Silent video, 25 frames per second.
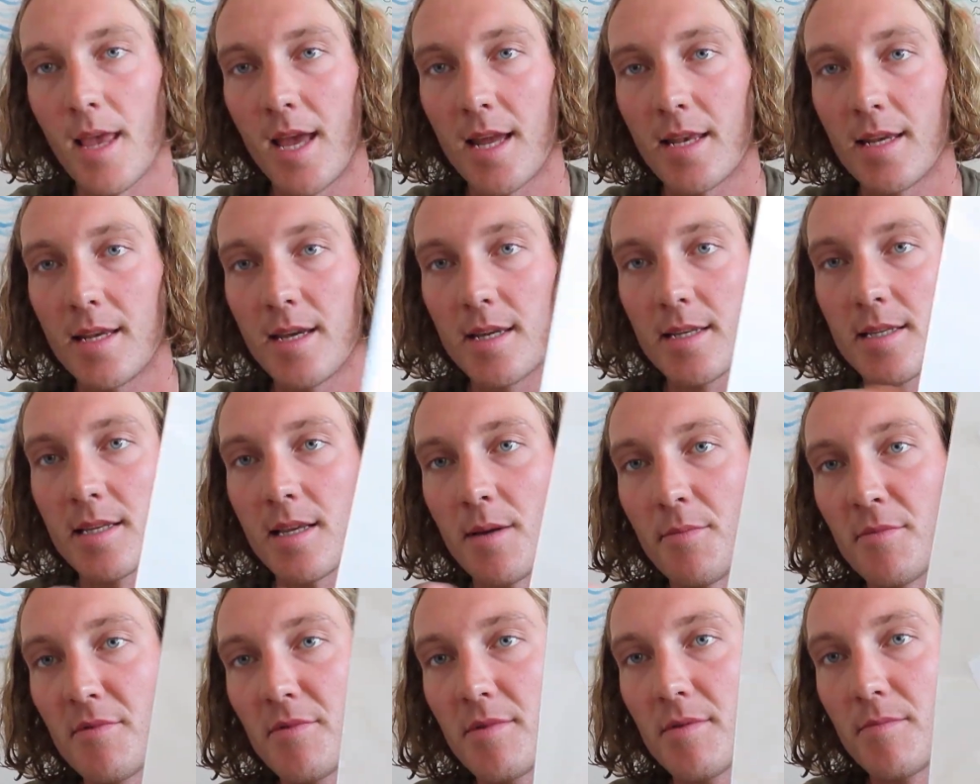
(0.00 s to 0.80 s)
And yes,
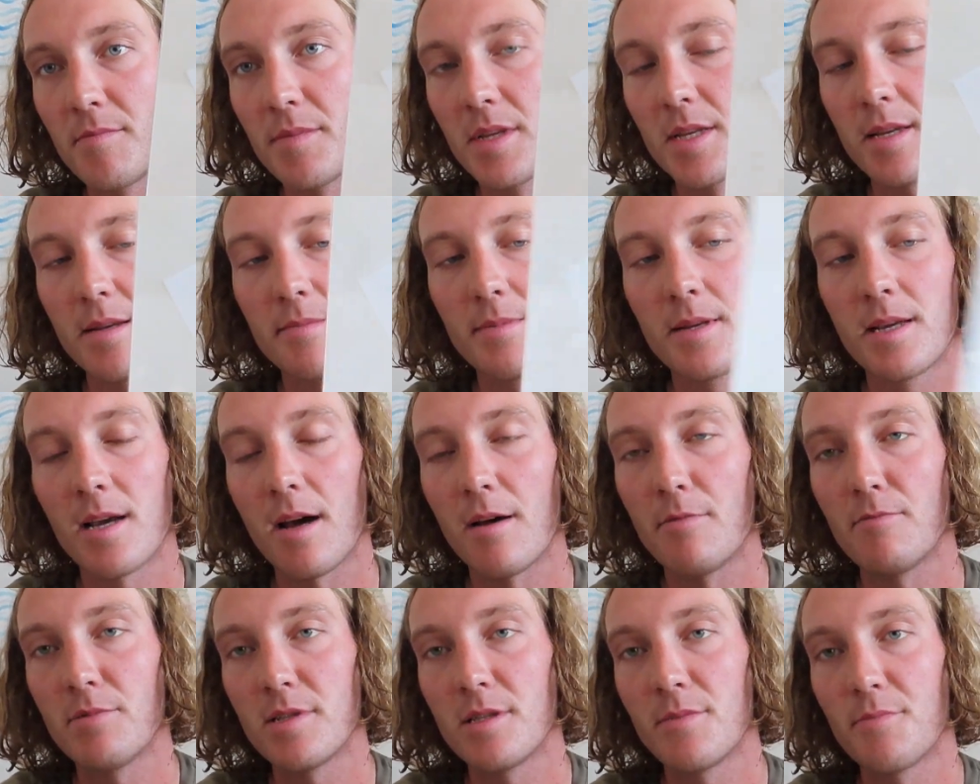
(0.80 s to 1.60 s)
some of them did
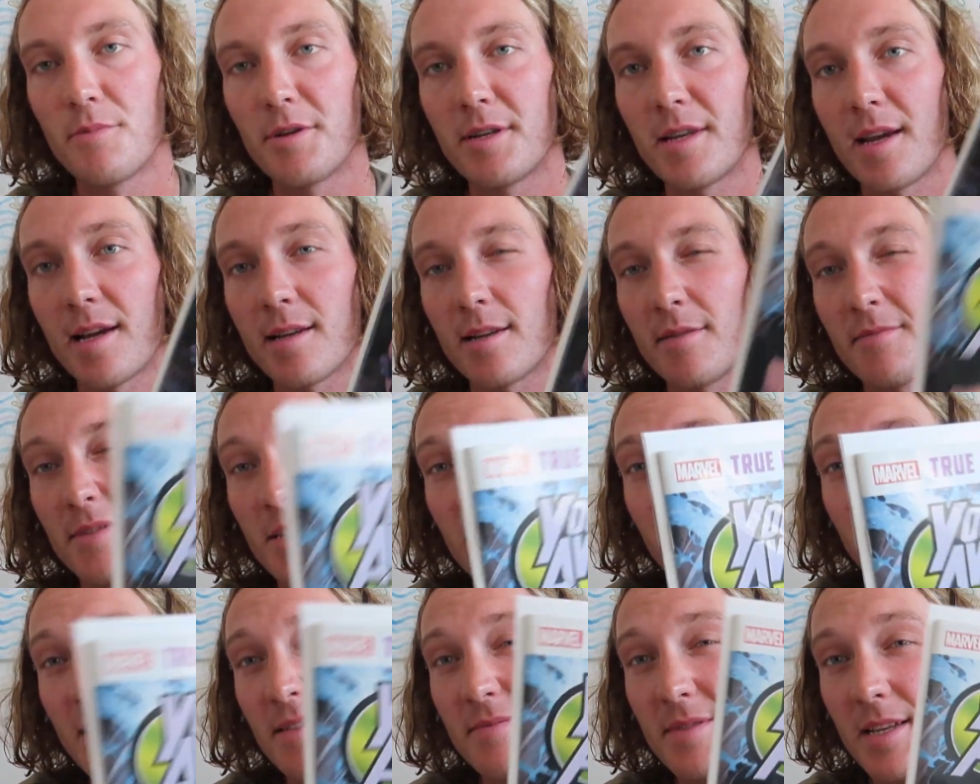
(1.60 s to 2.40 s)
come with the protective
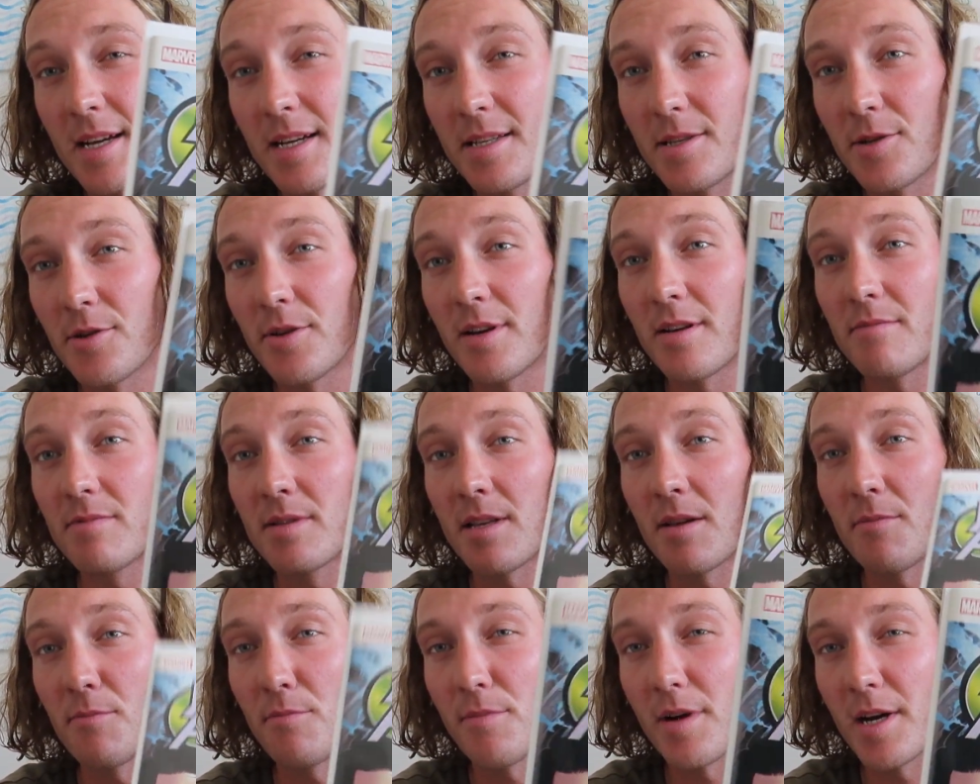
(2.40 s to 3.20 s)
sleeves. I do have
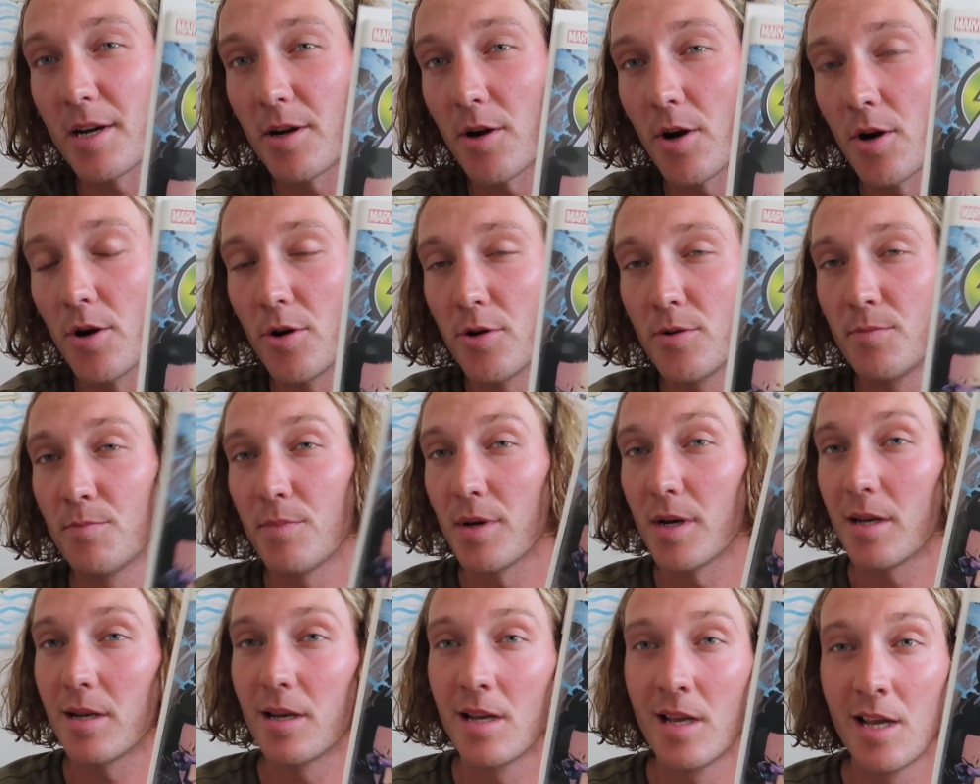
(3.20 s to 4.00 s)
some of my own,
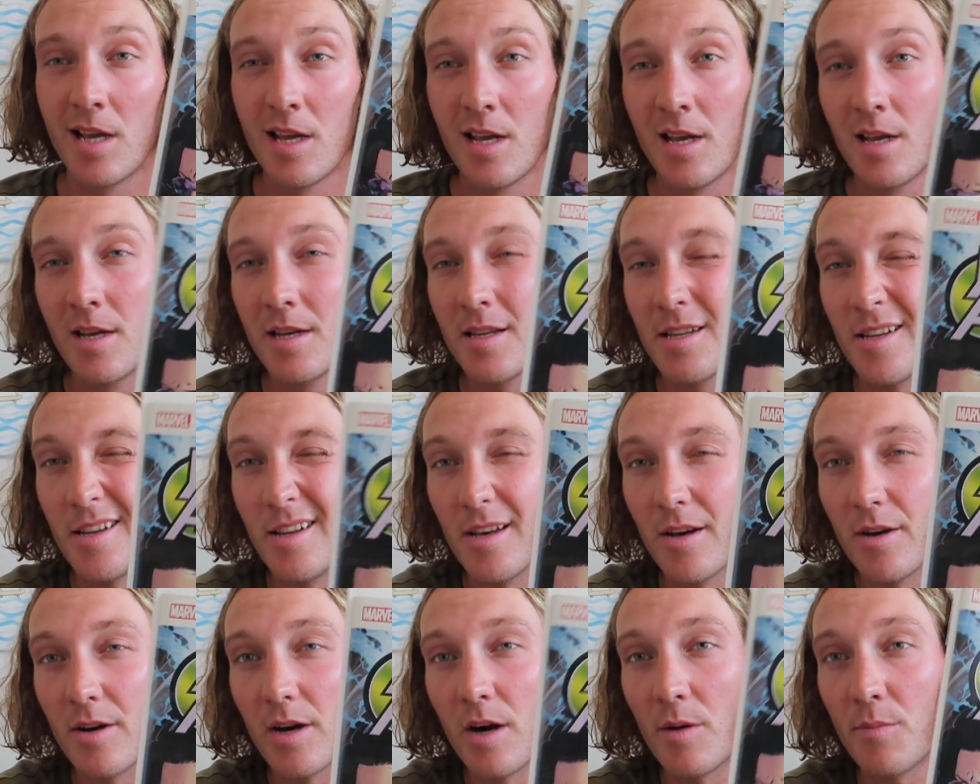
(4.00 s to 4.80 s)
but you
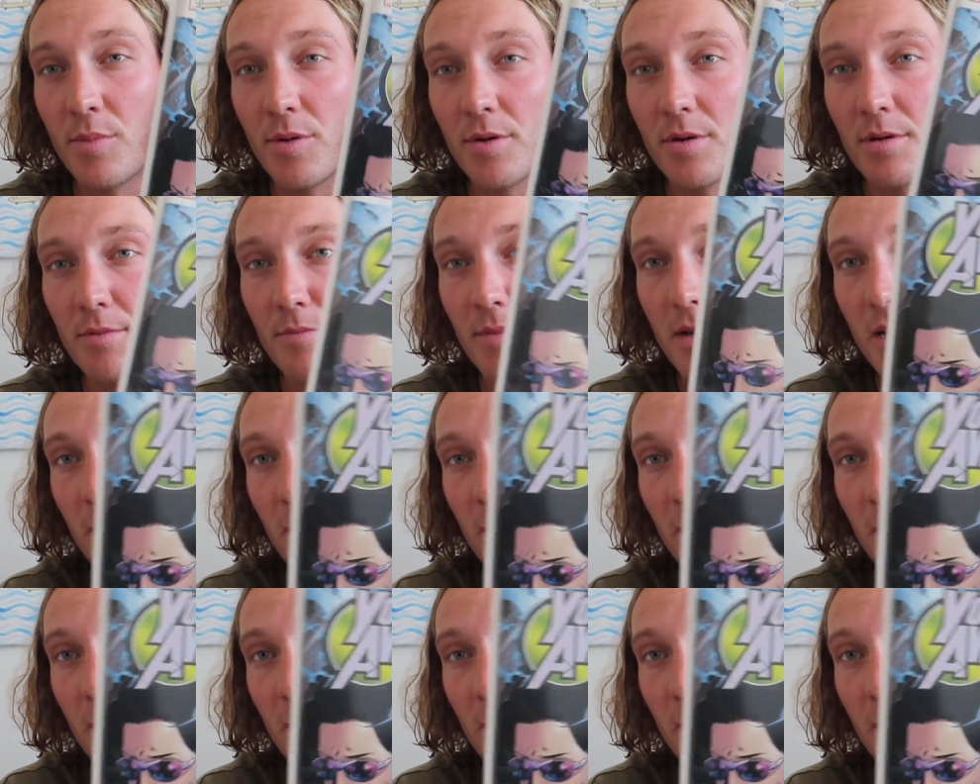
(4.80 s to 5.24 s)
know, I'll put them